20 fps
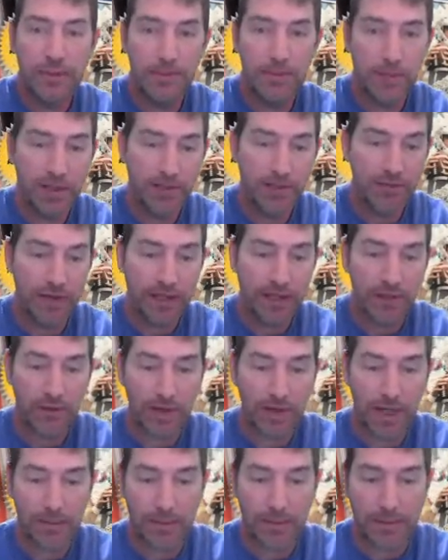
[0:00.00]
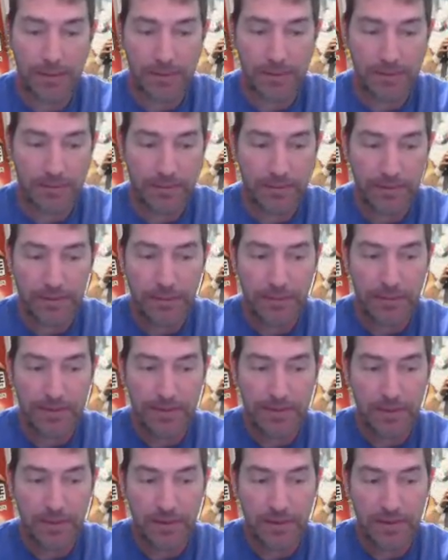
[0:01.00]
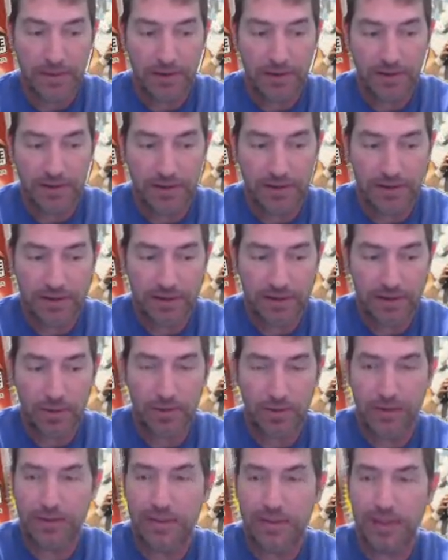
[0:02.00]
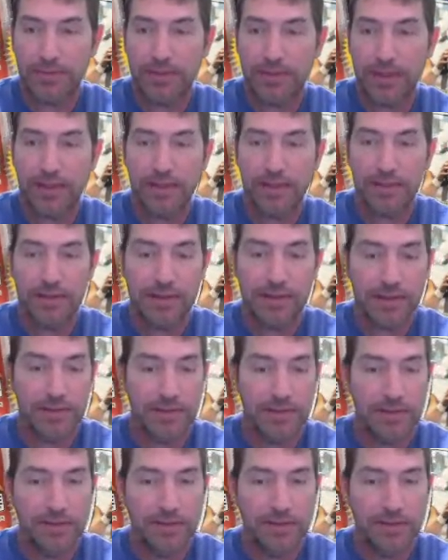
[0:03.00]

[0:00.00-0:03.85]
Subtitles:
or whatever, I grab them, and maybe somebody else is just doing the same thing. Because